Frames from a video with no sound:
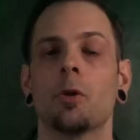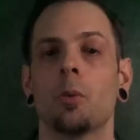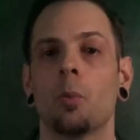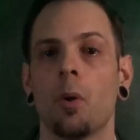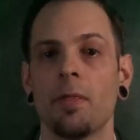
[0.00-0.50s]

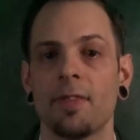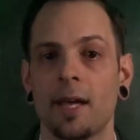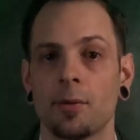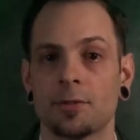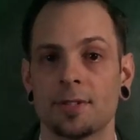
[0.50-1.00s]
than
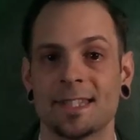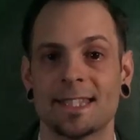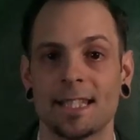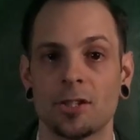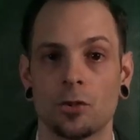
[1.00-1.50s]

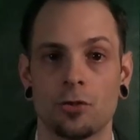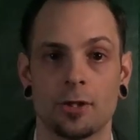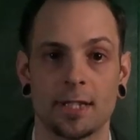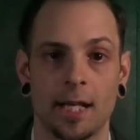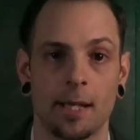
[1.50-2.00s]

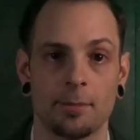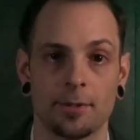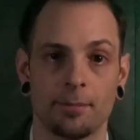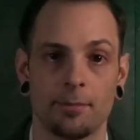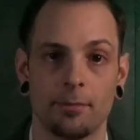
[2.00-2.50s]
1,600
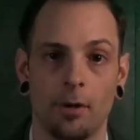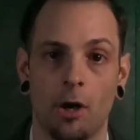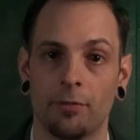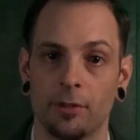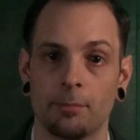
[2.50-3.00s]
times,
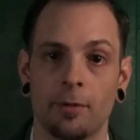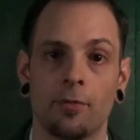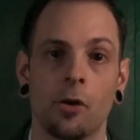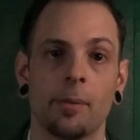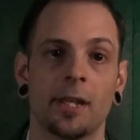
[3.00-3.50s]
often
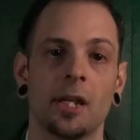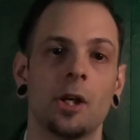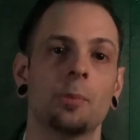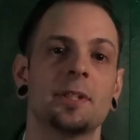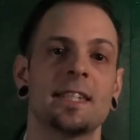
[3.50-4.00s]
performing
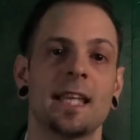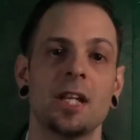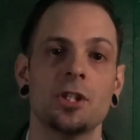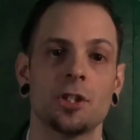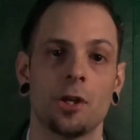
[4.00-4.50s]
up to
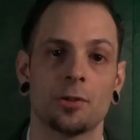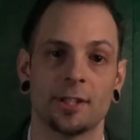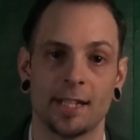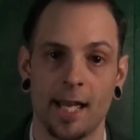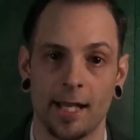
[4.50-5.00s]
10 shows
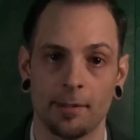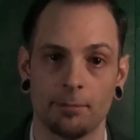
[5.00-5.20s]
a day.